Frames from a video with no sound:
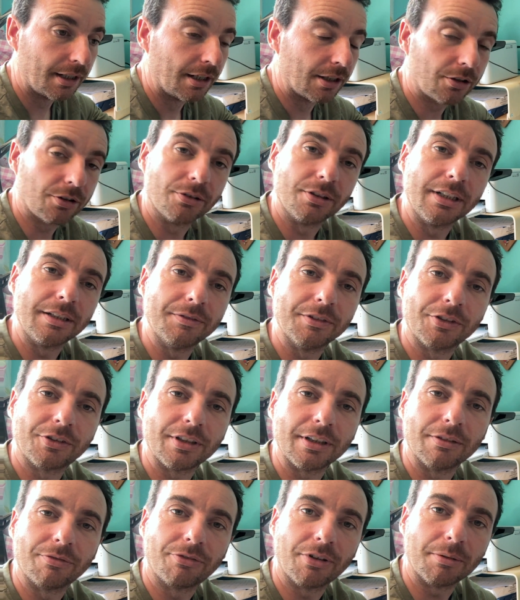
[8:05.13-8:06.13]
Couldn't even see
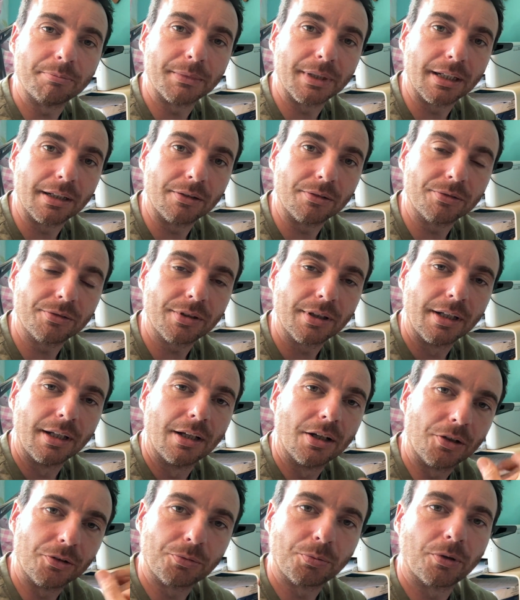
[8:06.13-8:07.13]
the thumbnails.
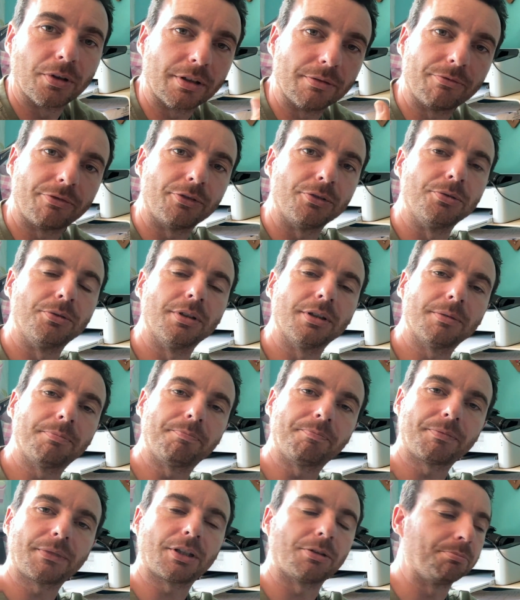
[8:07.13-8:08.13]
I was working through the
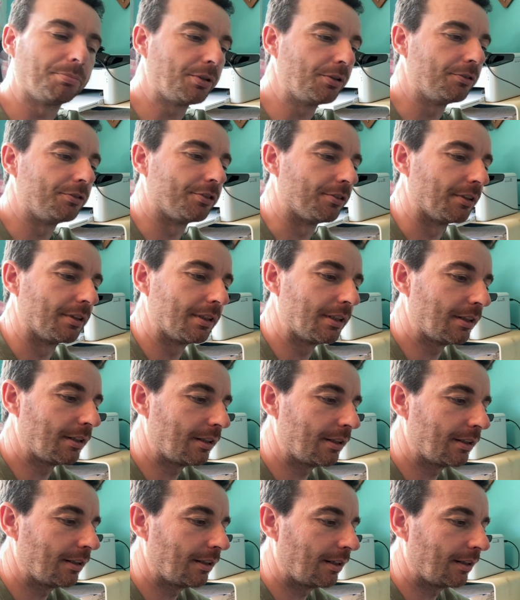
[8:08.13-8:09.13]
computer, and
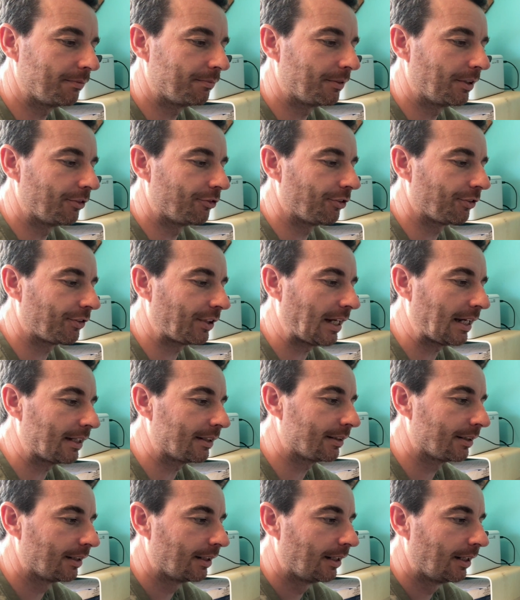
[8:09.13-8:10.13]
I just had
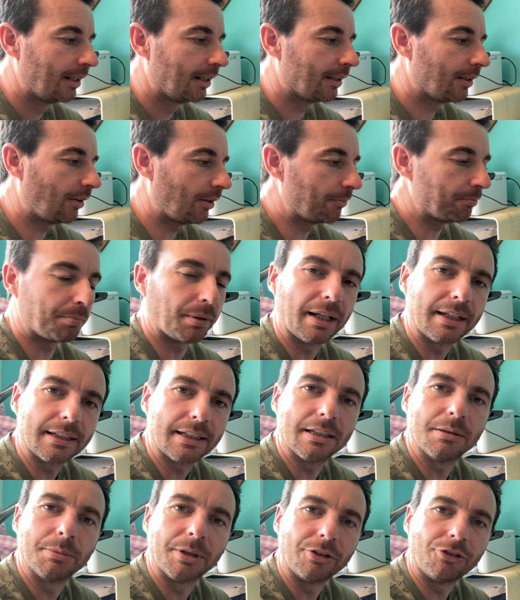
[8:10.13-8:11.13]
like blank
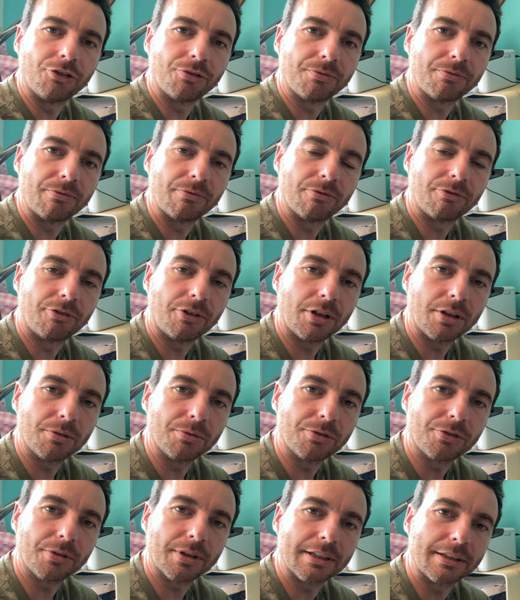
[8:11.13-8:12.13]
image
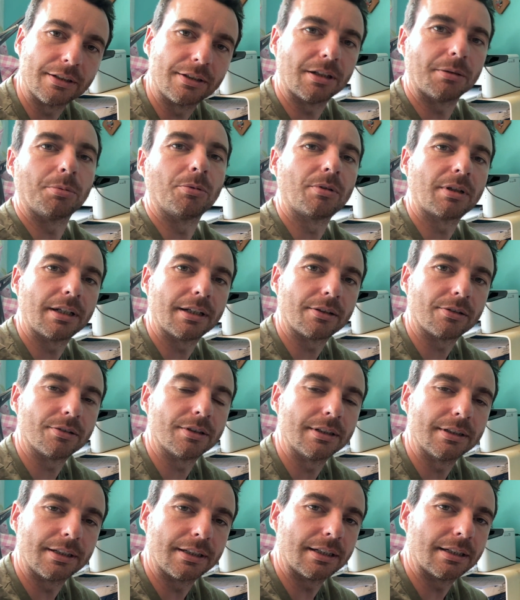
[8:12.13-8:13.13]
files, so I had to double click on
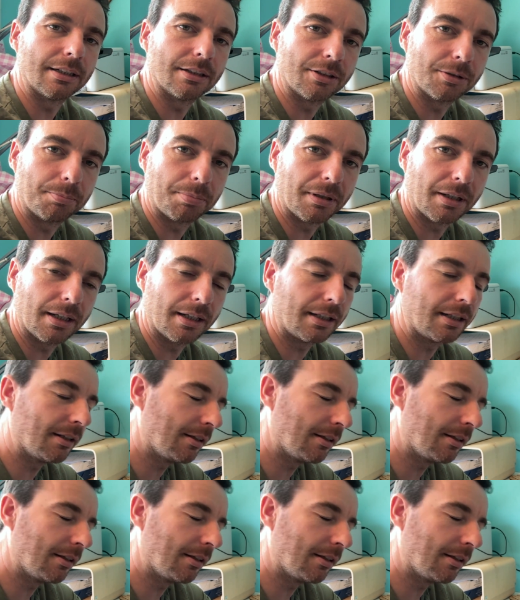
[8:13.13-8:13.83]
it to get it to play.